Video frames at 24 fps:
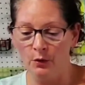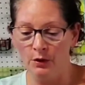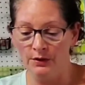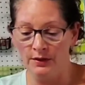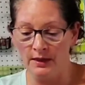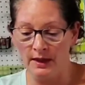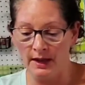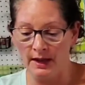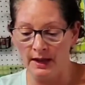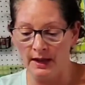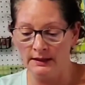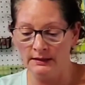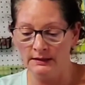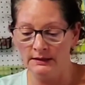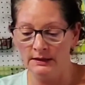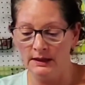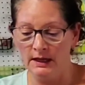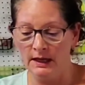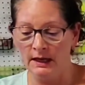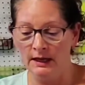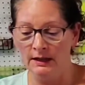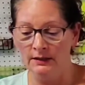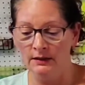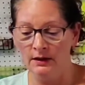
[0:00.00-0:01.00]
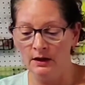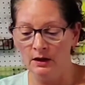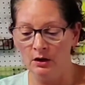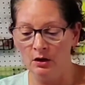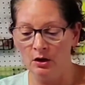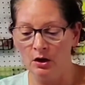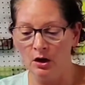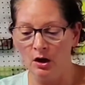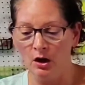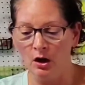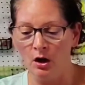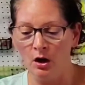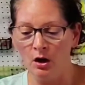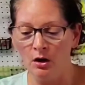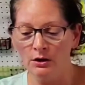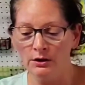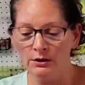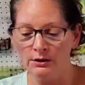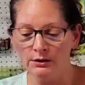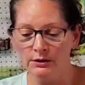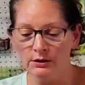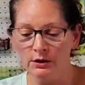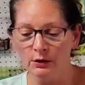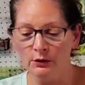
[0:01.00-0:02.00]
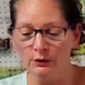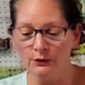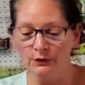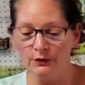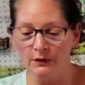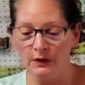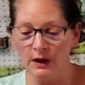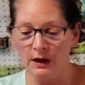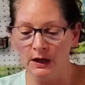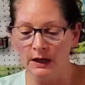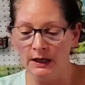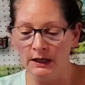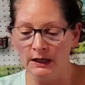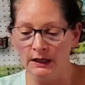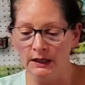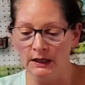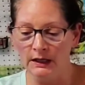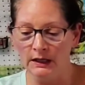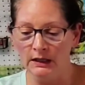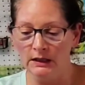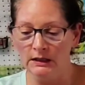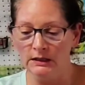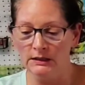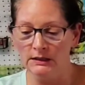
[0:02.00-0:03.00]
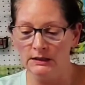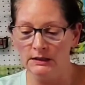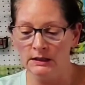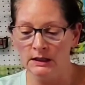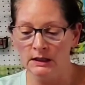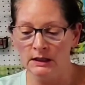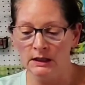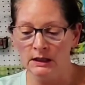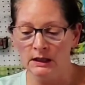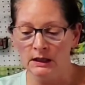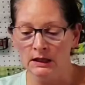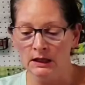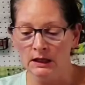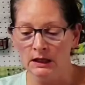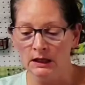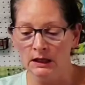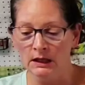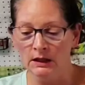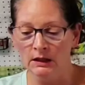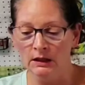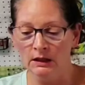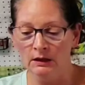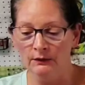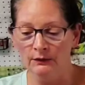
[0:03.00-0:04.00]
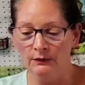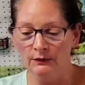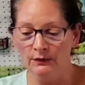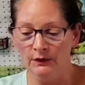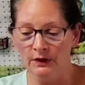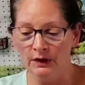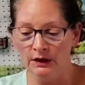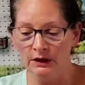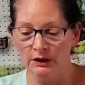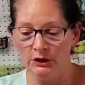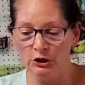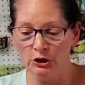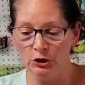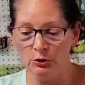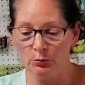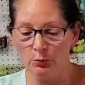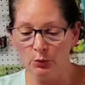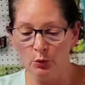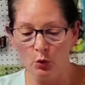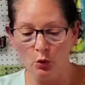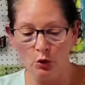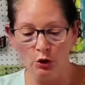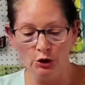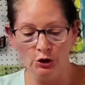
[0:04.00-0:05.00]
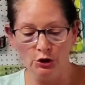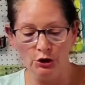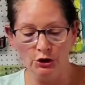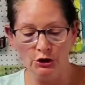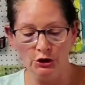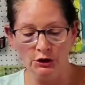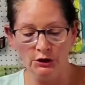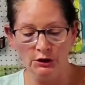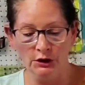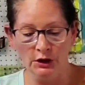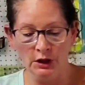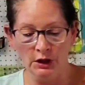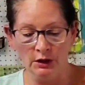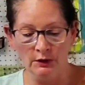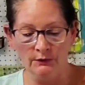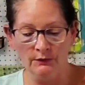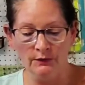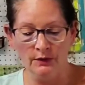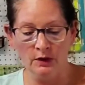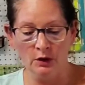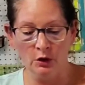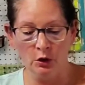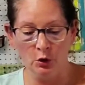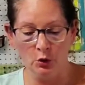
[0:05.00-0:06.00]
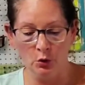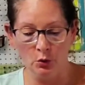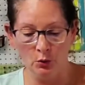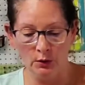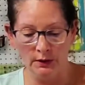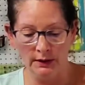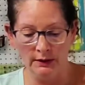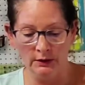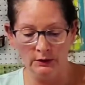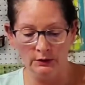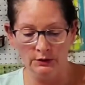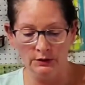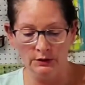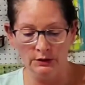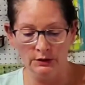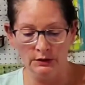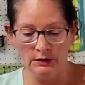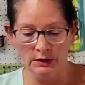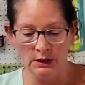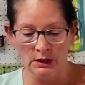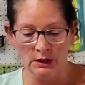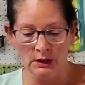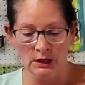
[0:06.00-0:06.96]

that. And there are also flying geese in the finished portion of the quilt,